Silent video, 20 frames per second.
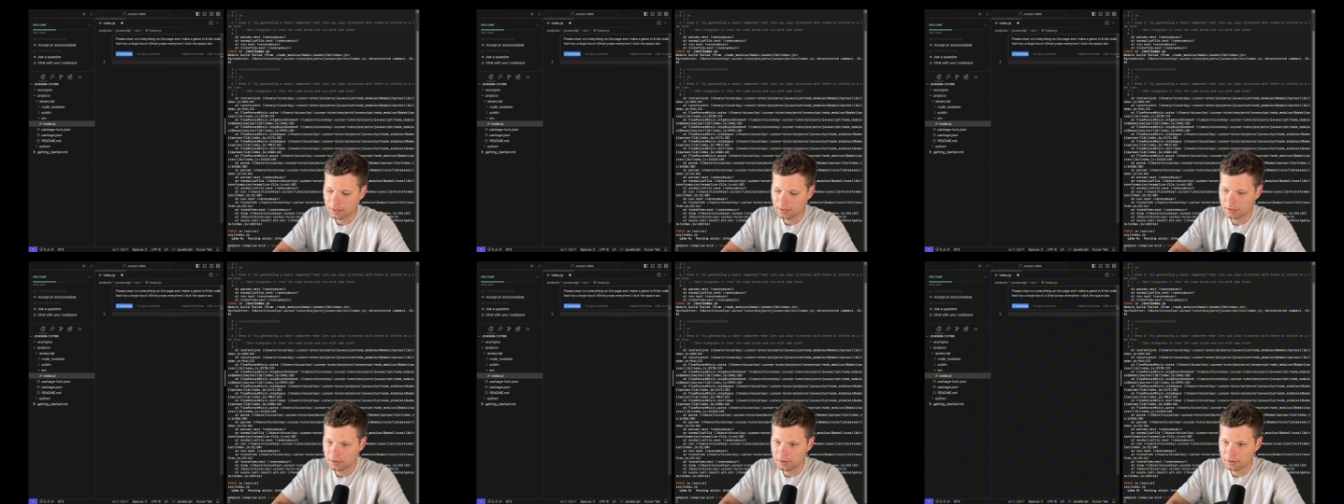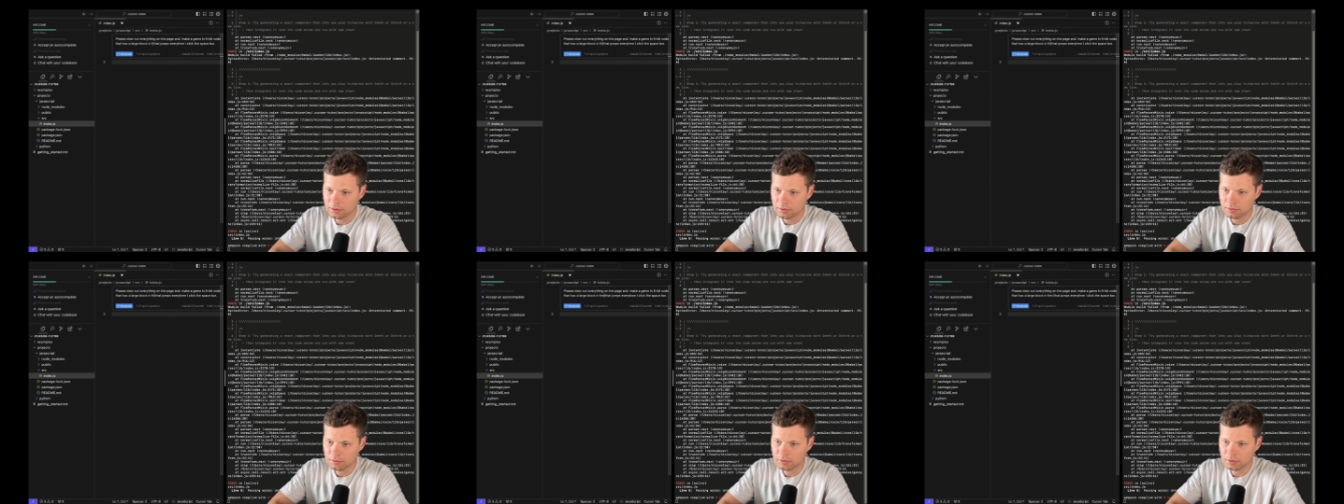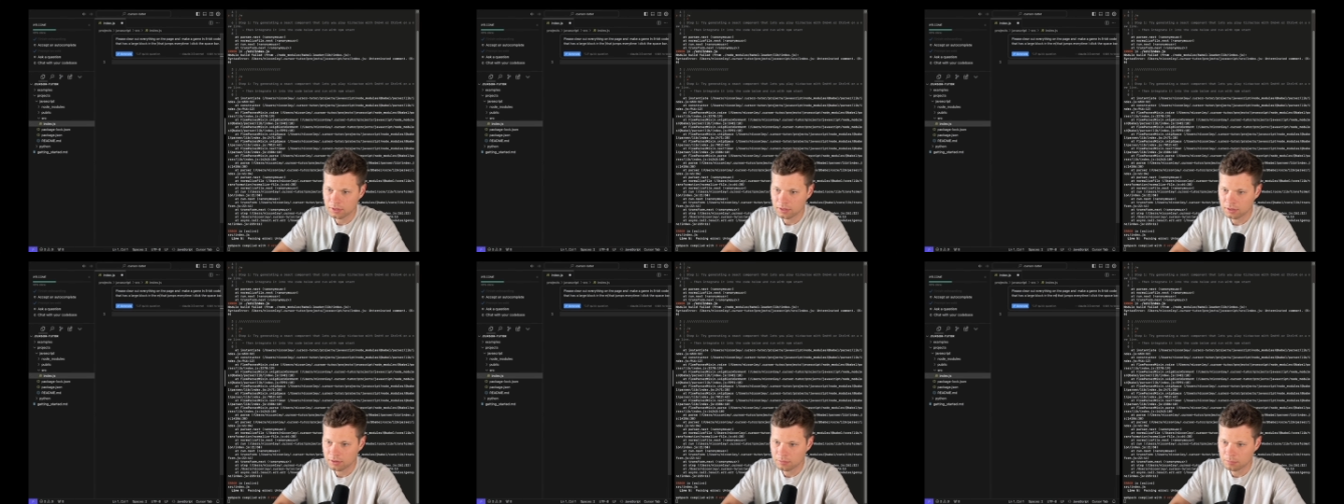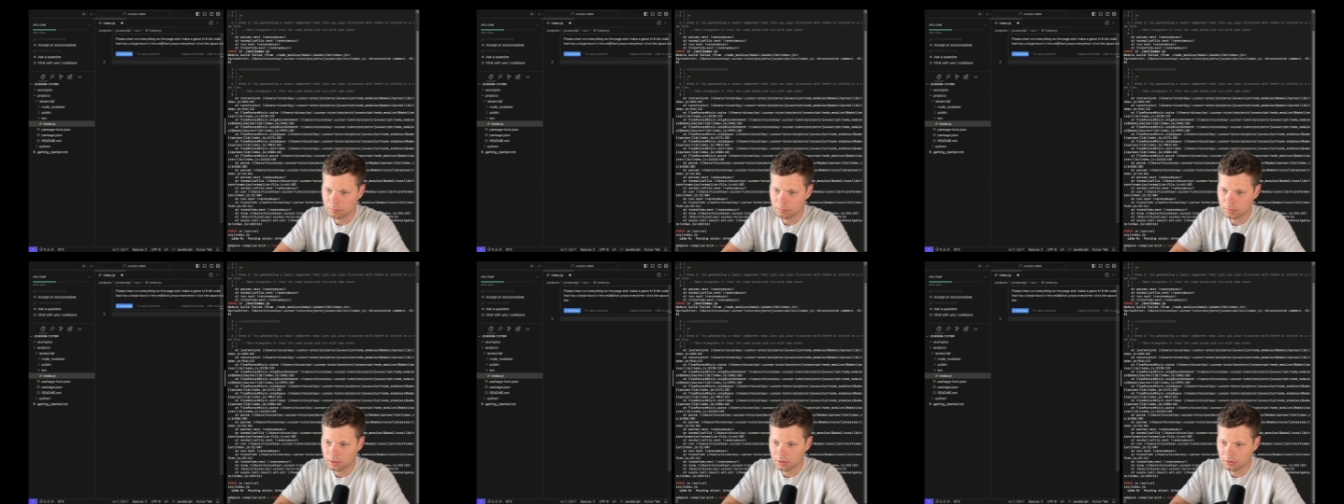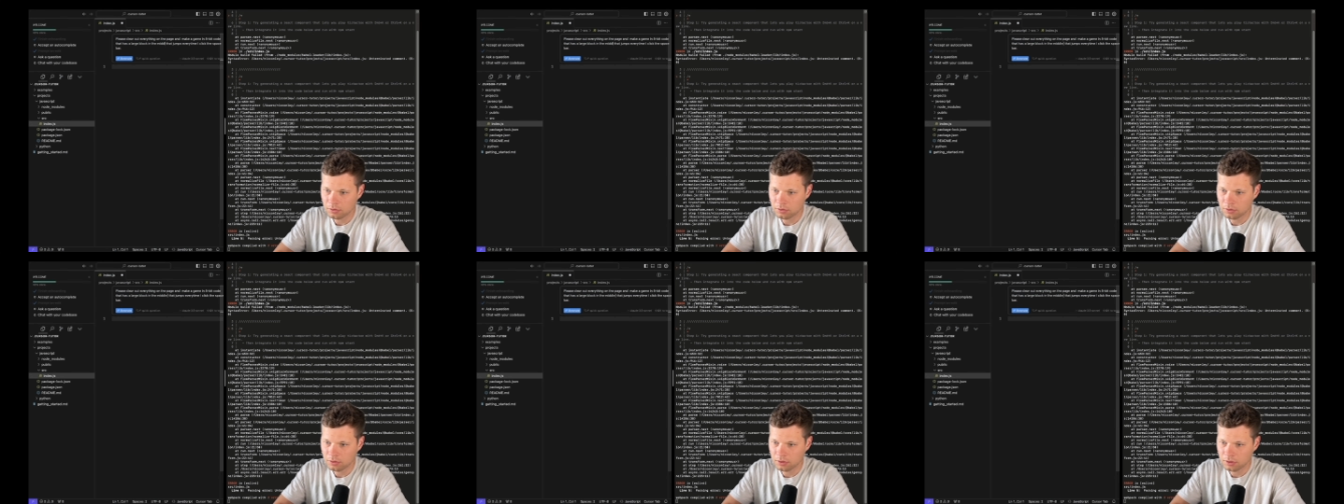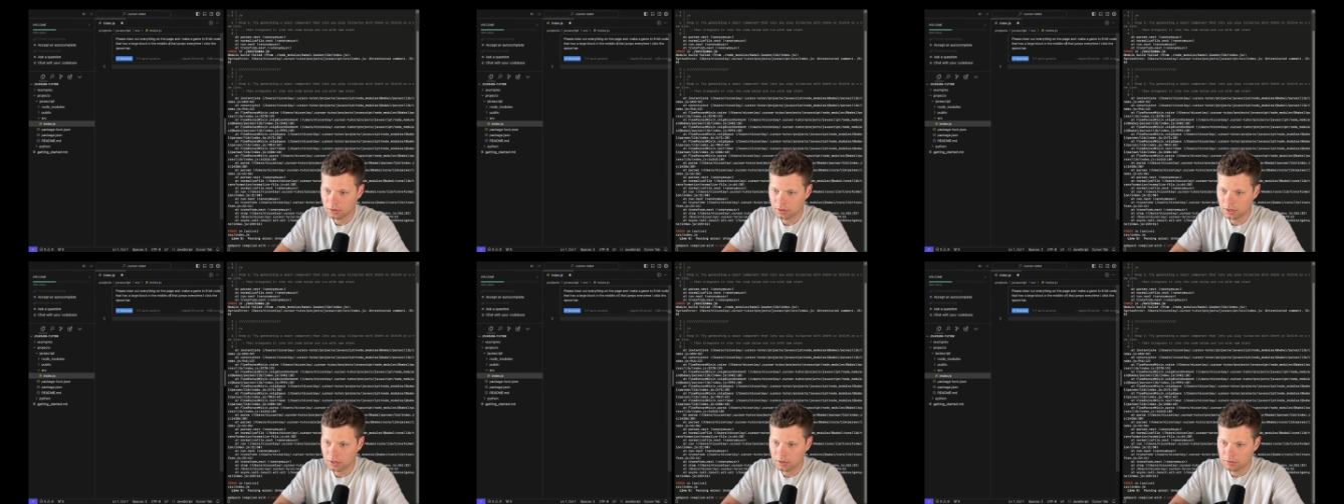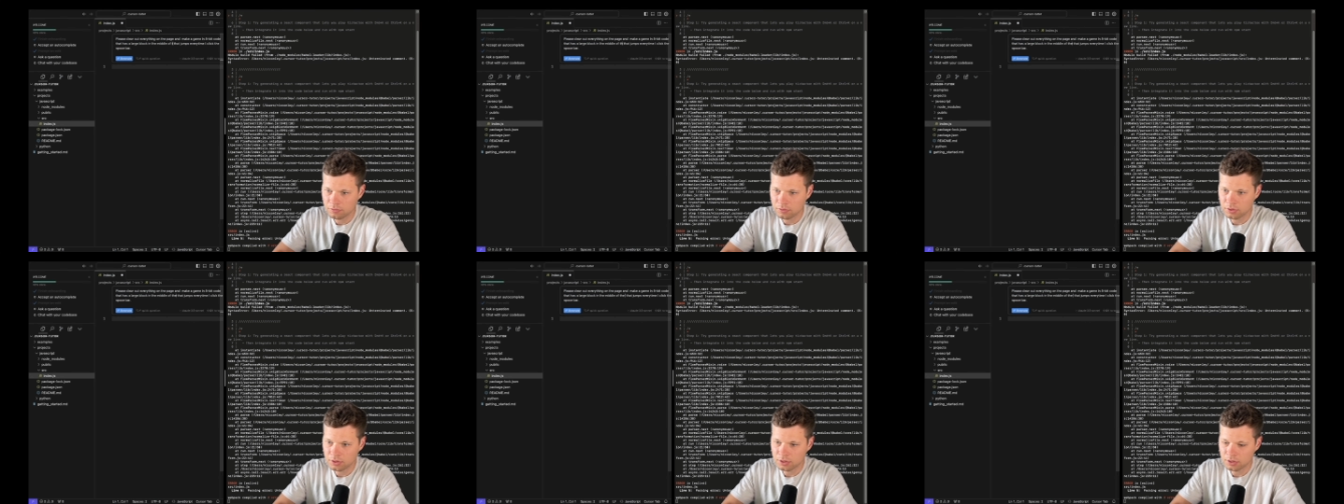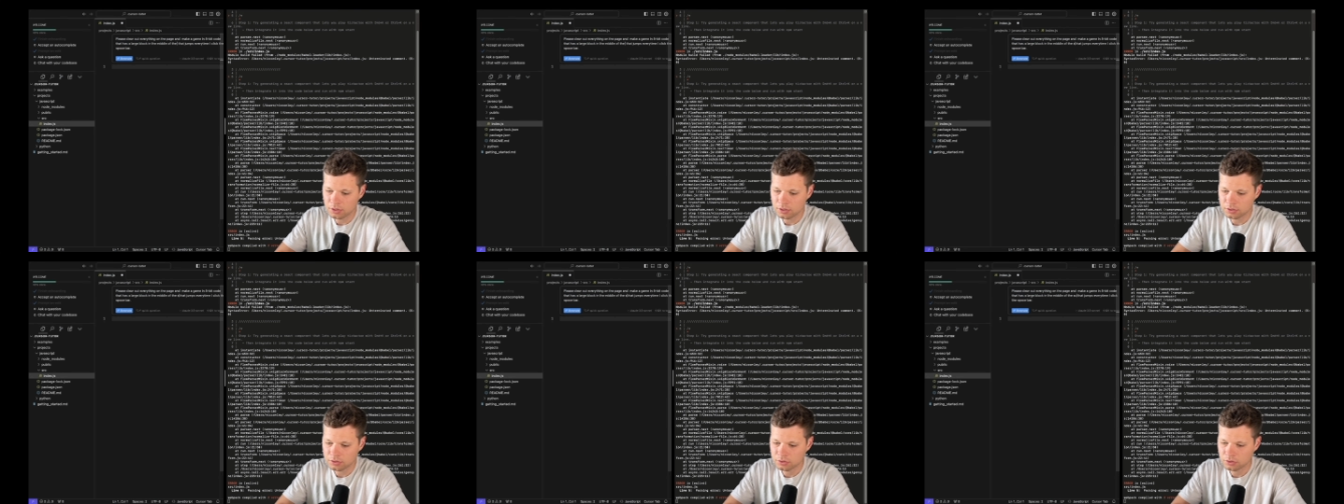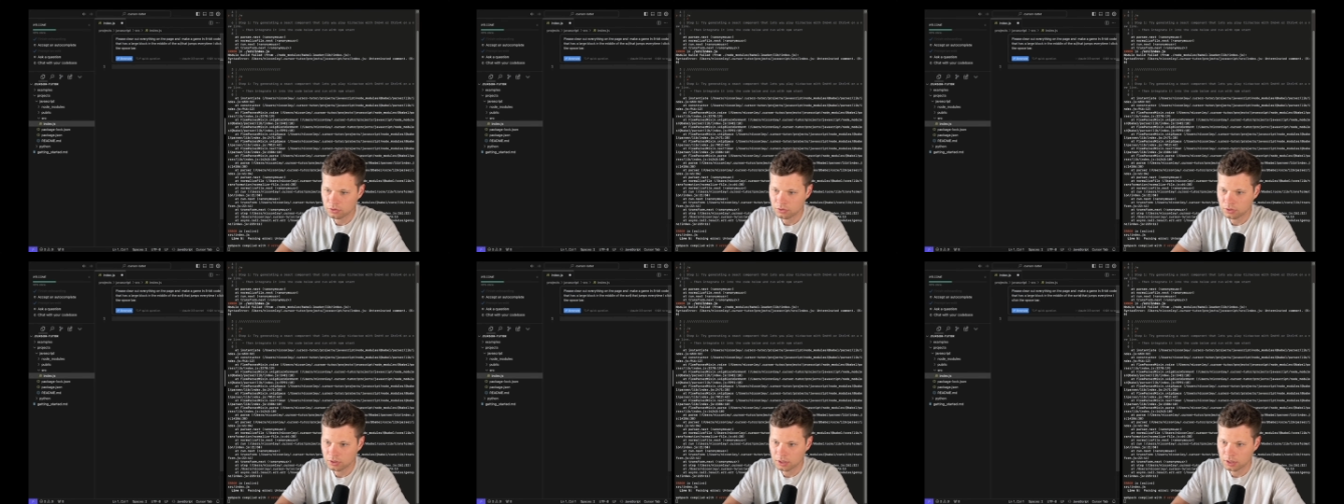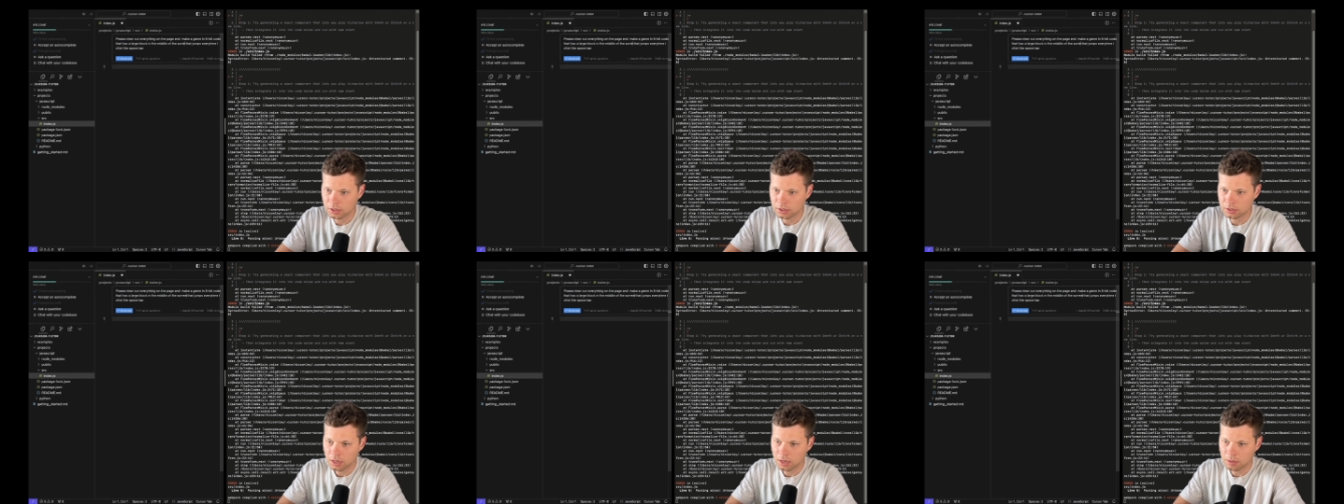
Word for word: in the middle of the screen.